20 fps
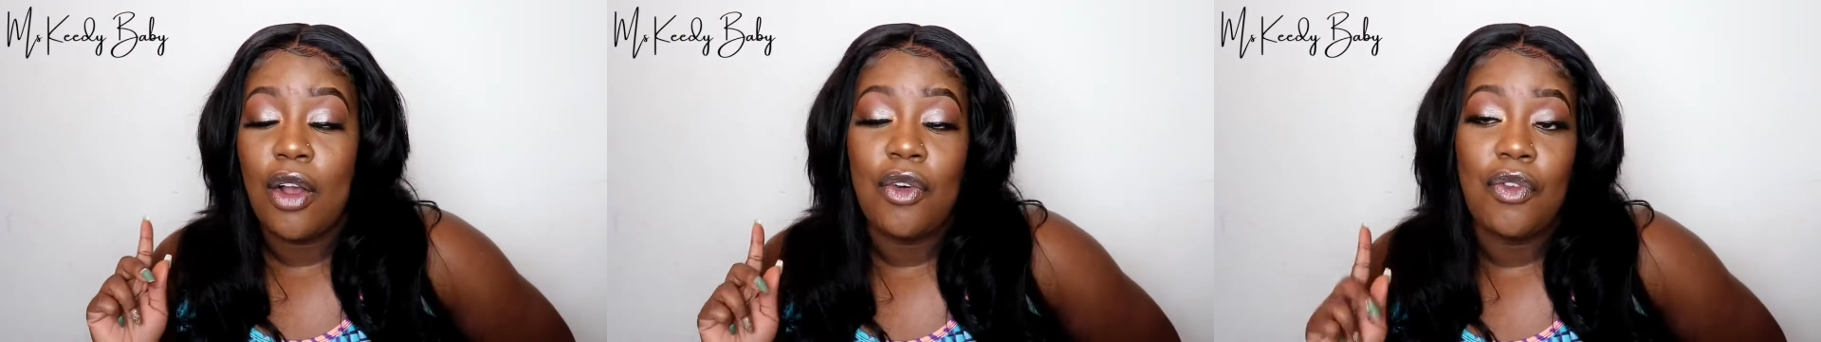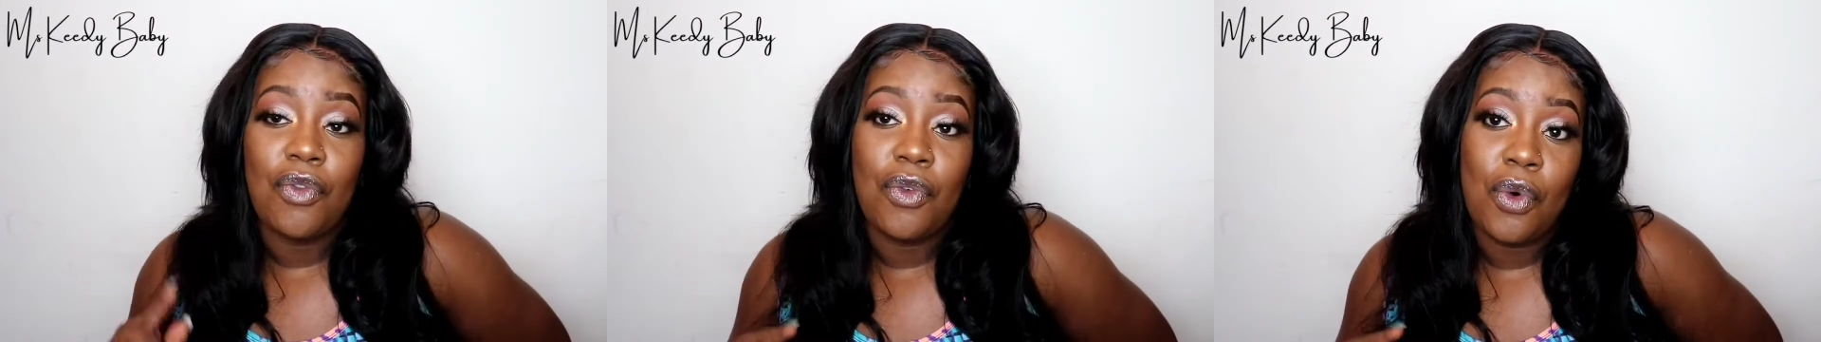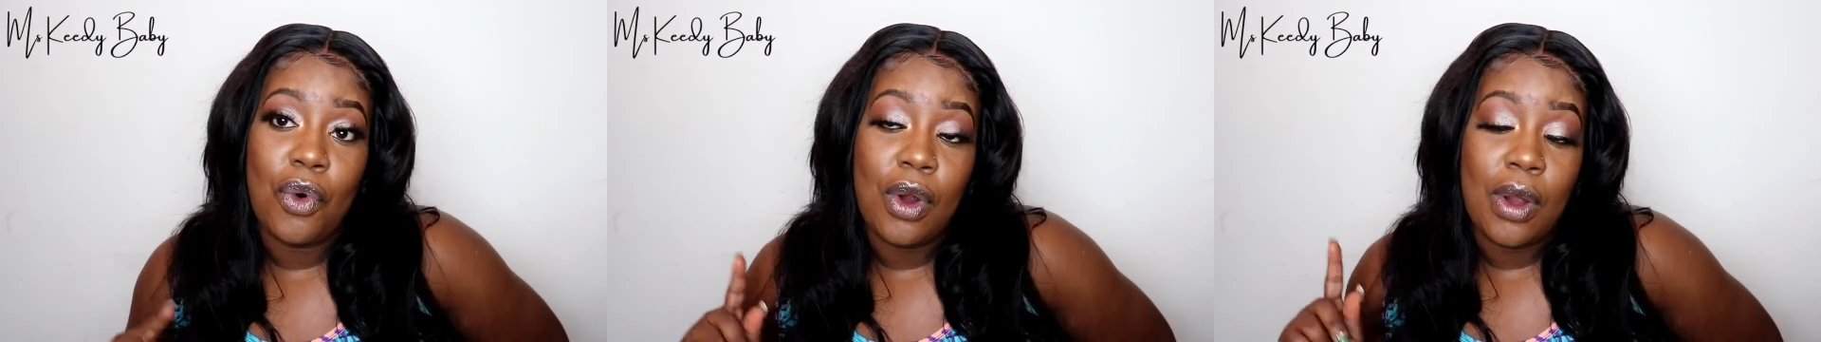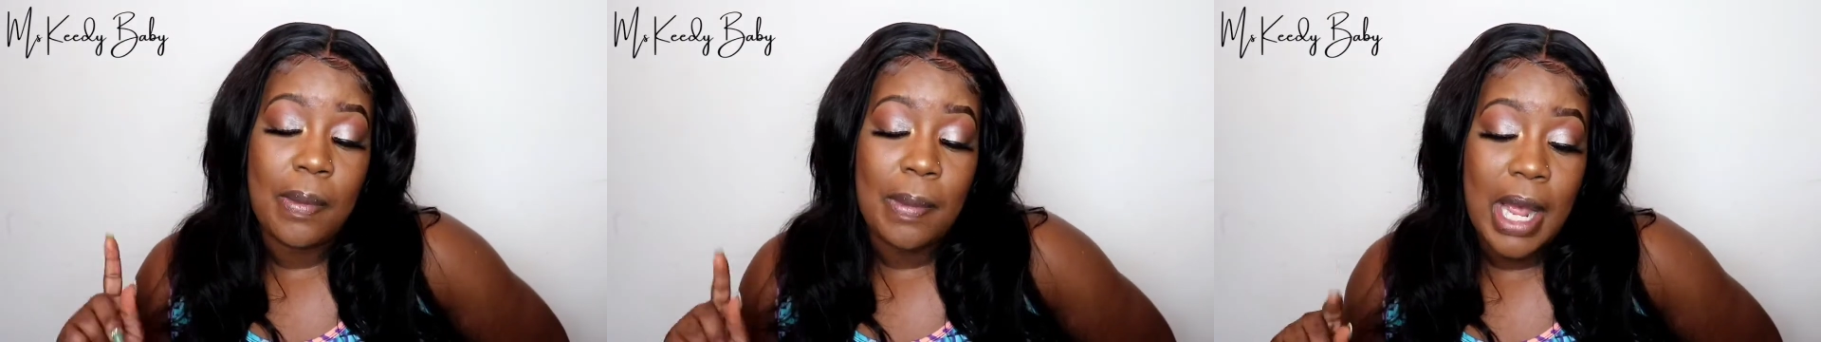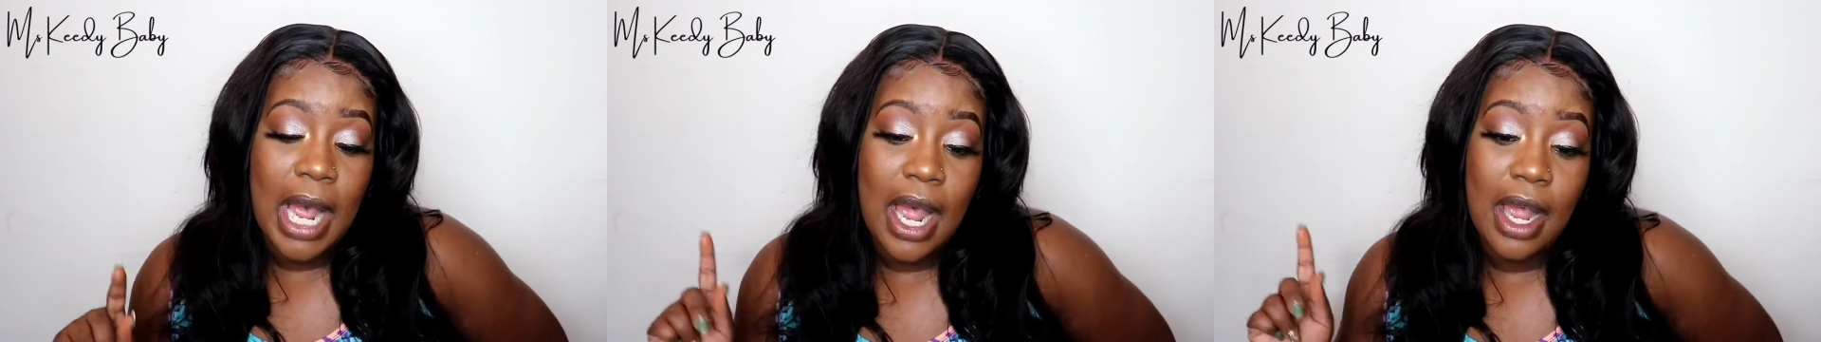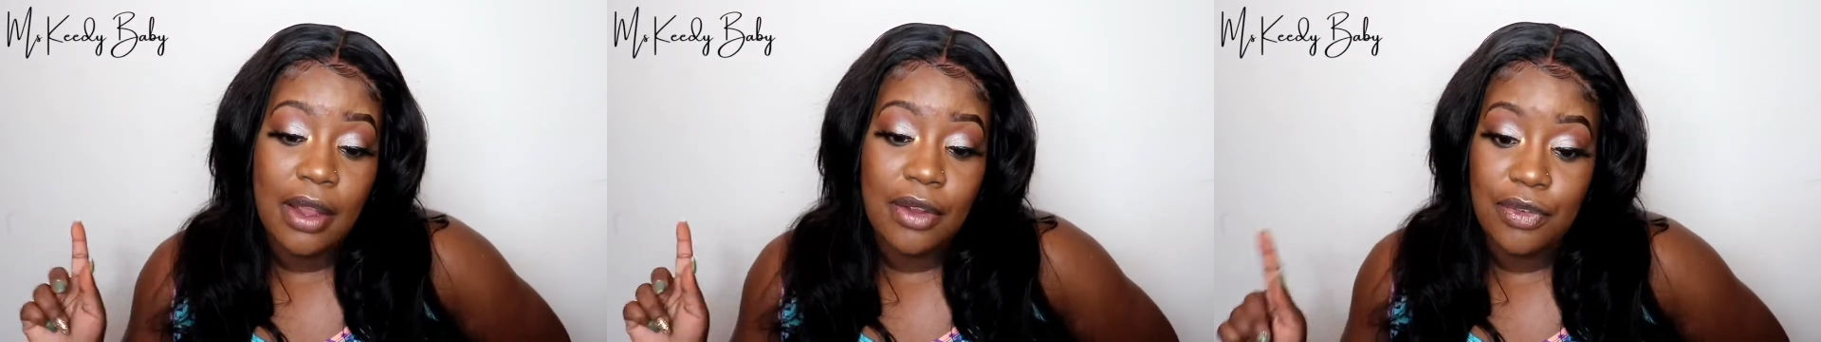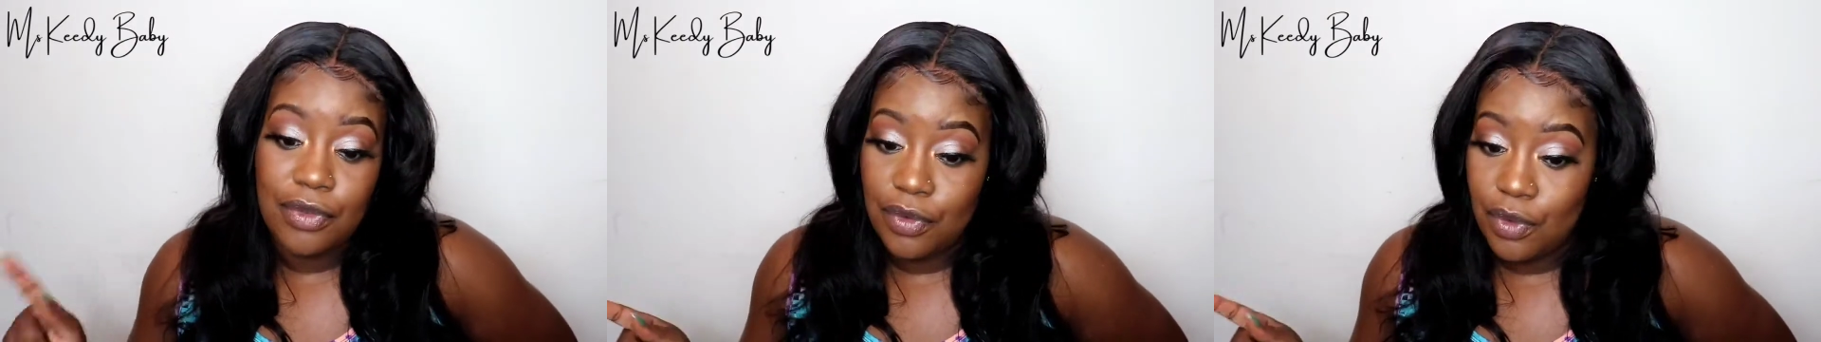
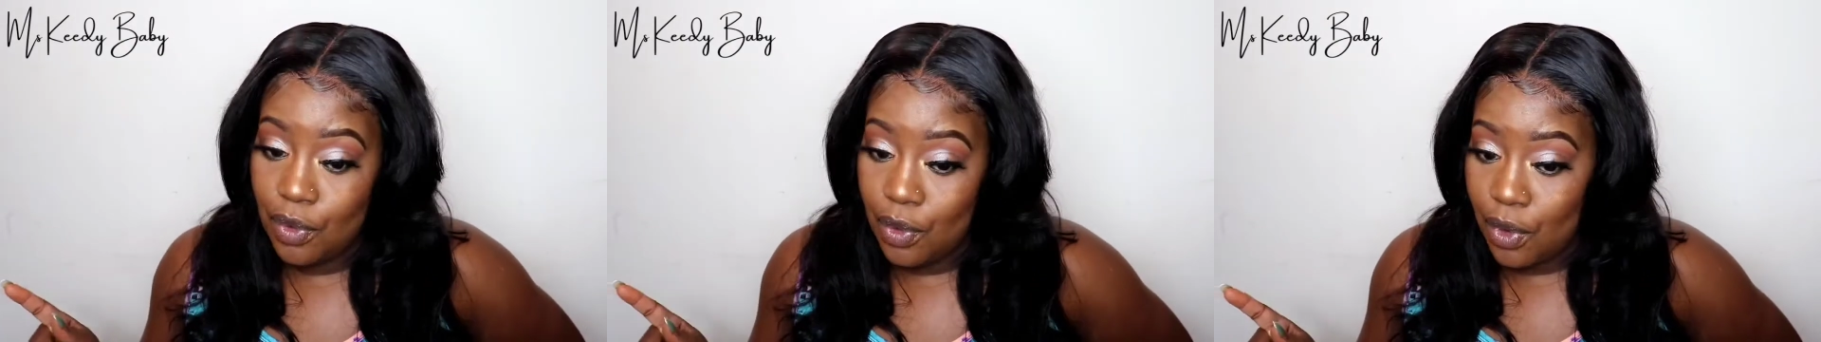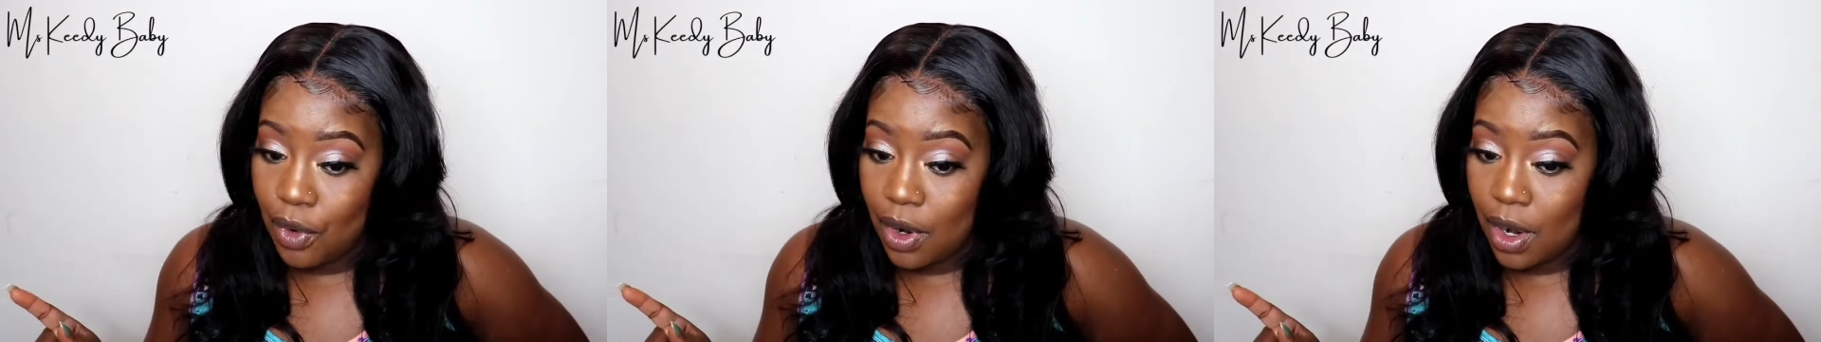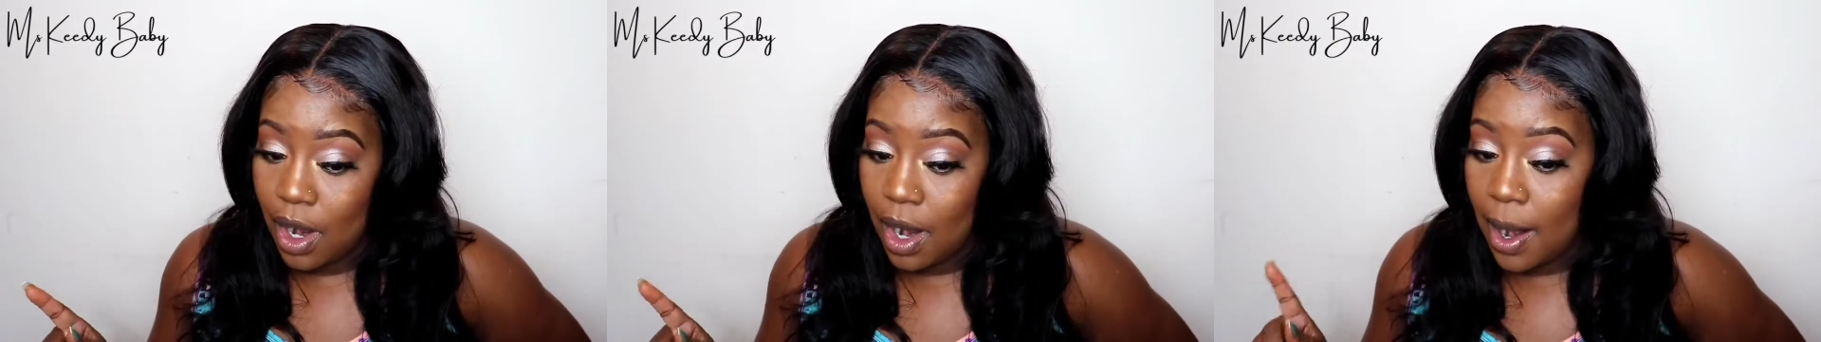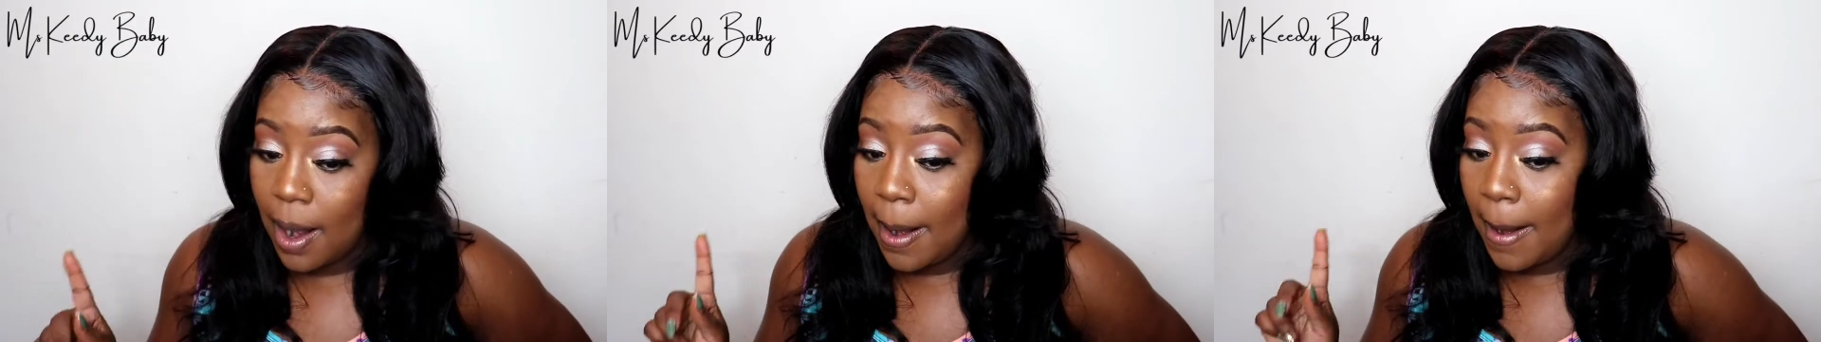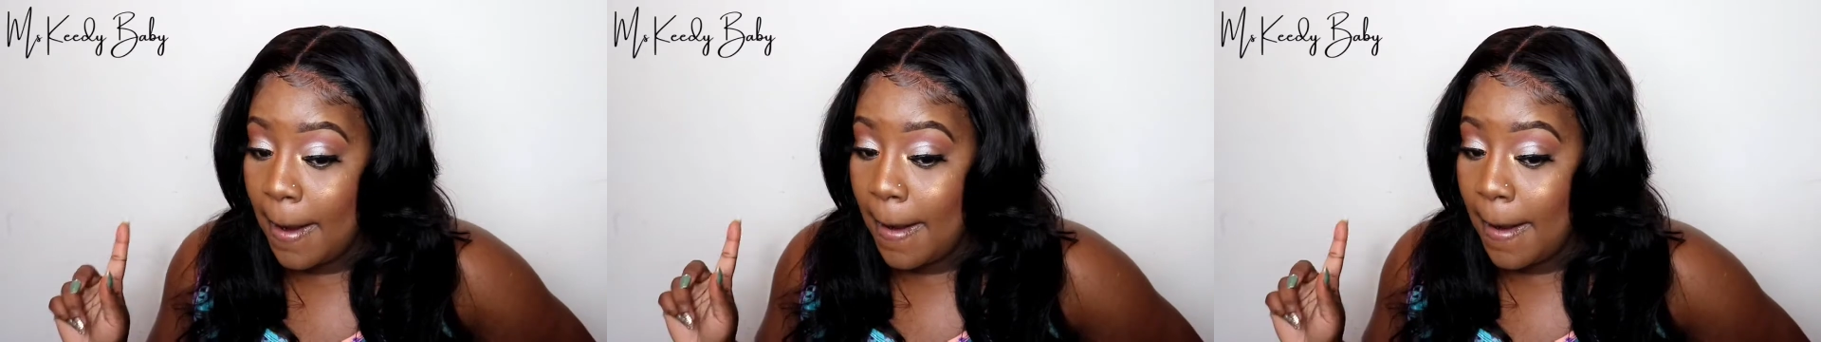4x4